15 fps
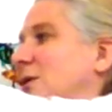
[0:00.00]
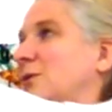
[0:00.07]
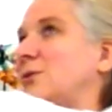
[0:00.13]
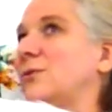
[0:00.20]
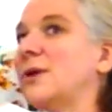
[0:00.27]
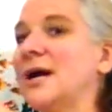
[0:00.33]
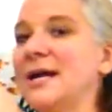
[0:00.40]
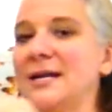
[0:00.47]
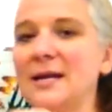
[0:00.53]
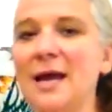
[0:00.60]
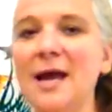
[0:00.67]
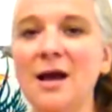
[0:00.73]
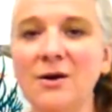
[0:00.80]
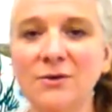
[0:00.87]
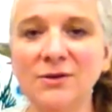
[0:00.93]
right
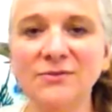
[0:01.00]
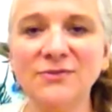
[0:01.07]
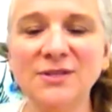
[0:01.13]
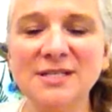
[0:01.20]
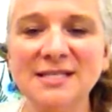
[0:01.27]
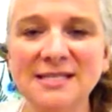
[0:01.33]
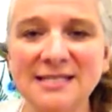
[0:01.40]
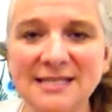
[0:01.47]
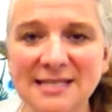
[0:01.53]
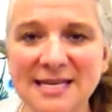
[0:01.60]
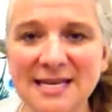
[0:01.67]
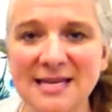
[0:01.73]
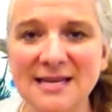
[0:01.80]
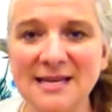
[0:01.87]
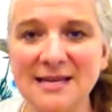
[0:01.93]
out of the
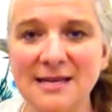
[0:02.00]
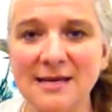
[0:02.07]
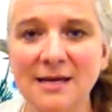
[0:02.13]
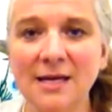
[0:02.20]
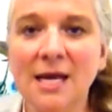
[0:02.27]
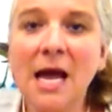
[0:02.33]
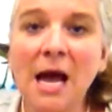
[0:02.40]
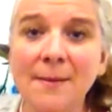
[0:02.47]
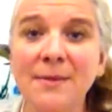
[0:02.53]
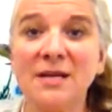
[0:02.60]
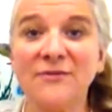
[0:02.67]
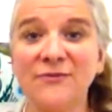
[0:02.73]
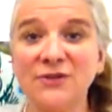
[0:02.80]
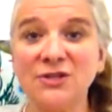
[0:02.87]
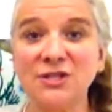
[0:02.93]
sea. How
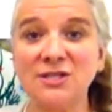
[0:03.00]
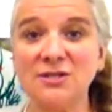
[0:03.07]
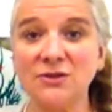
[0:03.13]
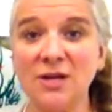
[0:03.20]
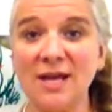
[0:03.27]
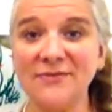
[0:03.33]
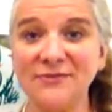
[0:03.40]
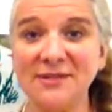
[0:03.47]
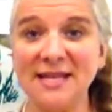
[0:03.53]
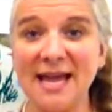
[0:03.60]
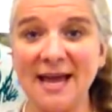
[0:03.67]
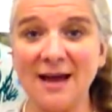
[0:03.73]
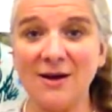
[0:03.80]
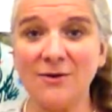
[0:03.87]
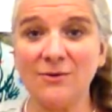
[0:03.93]
many fishies are left
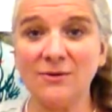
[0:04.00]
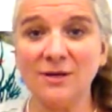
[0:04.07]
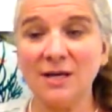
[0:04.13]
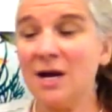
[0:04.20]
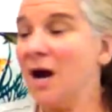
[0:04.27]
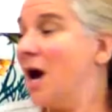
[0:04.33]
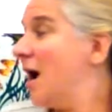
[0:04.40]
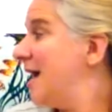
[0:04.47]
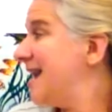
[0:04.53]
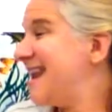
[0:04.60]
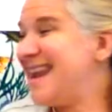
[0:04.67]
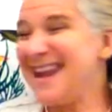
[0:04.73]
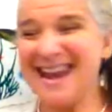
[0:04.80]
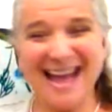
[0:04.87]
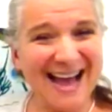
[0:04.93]
now?
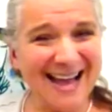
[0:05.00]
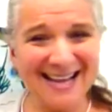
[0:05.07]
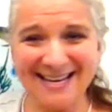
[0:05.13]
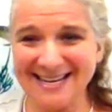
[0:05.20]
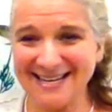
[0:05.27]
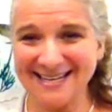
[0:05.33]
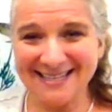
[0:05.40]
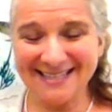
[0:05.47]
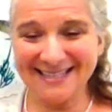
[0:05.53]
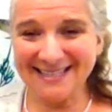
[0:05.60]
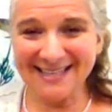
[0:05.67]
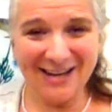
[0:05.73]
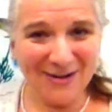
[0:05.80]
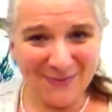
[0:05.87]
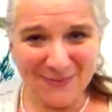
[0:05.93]

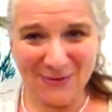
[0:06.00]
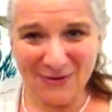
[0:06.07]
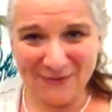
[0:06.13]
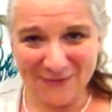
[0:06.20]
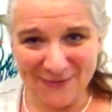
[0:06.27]
9. No more